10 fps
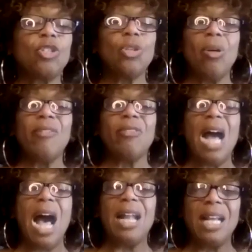so if
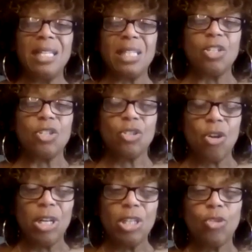God has
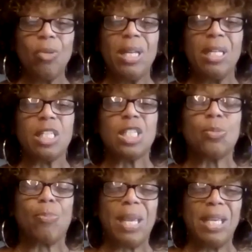inserted you in a
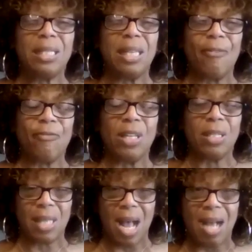space that
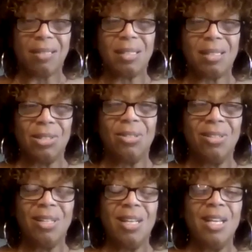feels
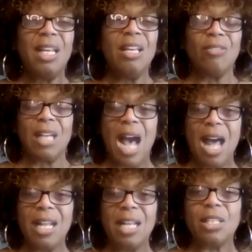hostile, if
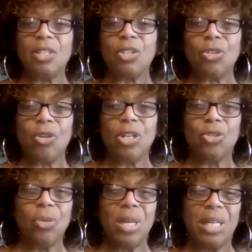God has
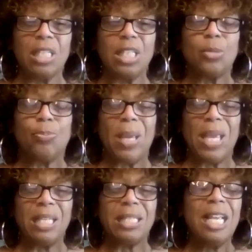inserted you in a
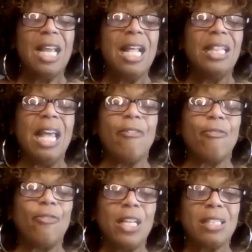space
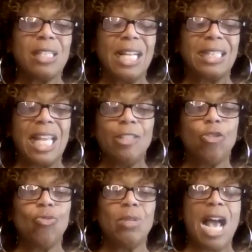that feels like they
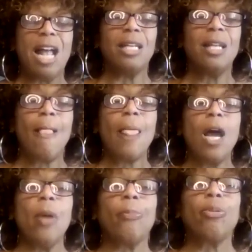do not
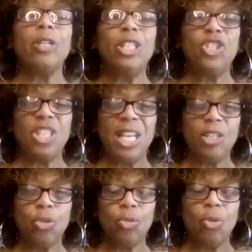
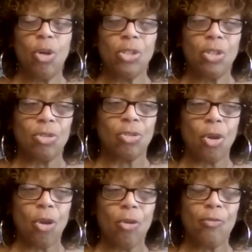appreciate you or
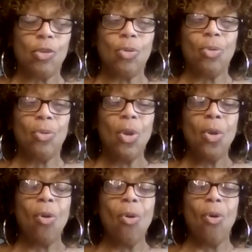deserve you
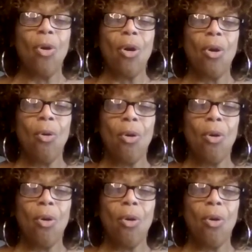or